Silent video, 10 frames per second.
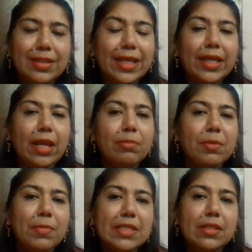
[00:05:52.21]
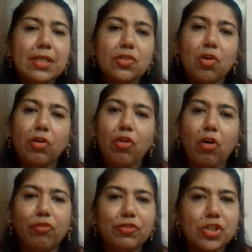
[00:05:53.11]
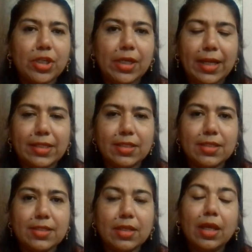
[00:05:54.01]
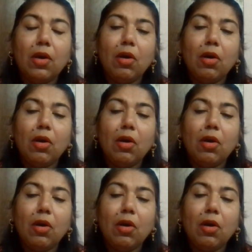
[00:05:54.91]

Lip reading: They can be business or official letters,